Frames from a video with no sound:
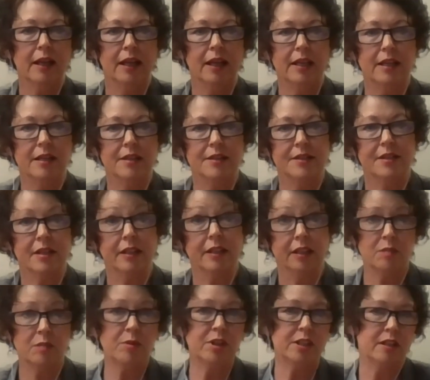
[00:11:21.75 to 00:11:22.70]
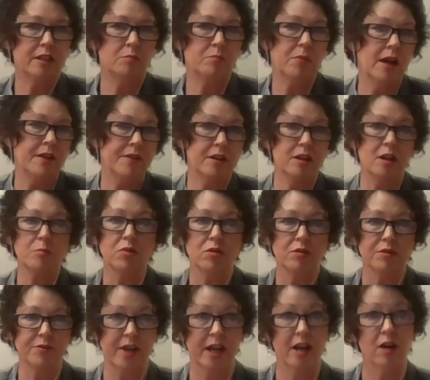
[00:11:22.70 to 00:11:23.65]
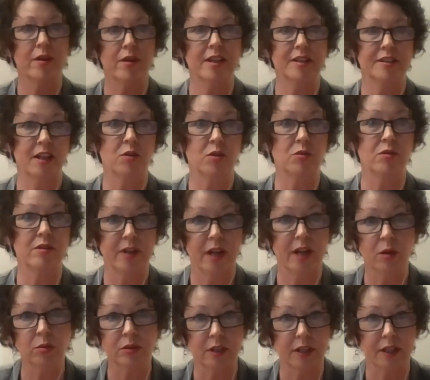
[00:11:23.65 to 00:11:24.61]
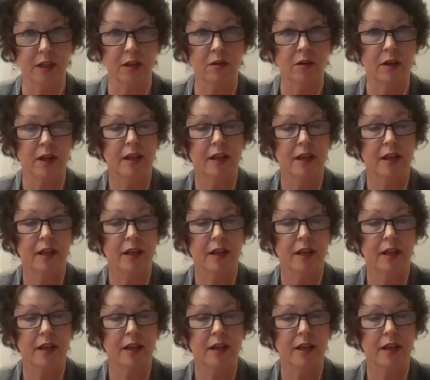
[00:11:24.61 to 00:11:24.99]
is limited by the number of care aides that are even out there.